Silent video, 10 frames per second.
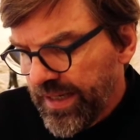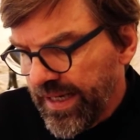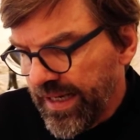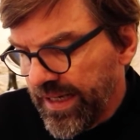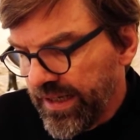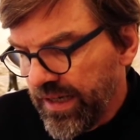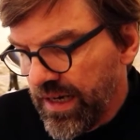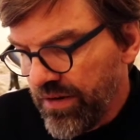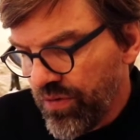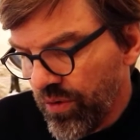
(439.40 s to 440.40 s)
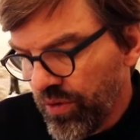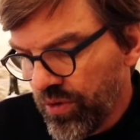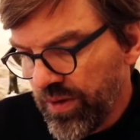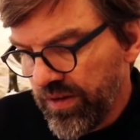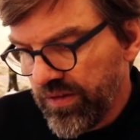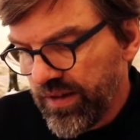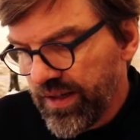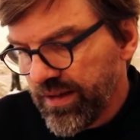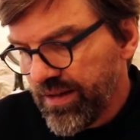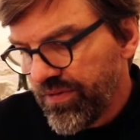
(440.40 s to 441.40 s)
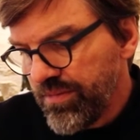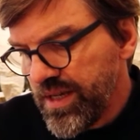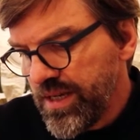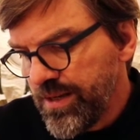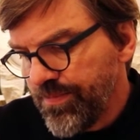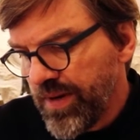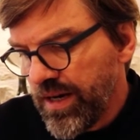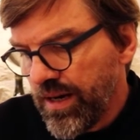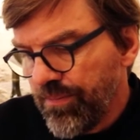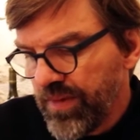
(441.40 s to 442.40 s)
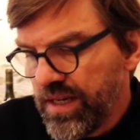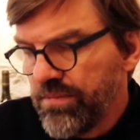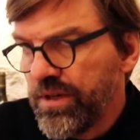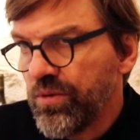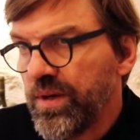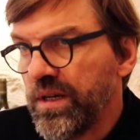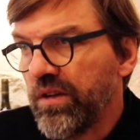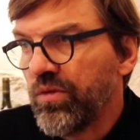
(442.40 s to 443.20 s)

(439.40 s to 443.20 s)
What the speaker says: And Les Fourneaux is, for me, in between.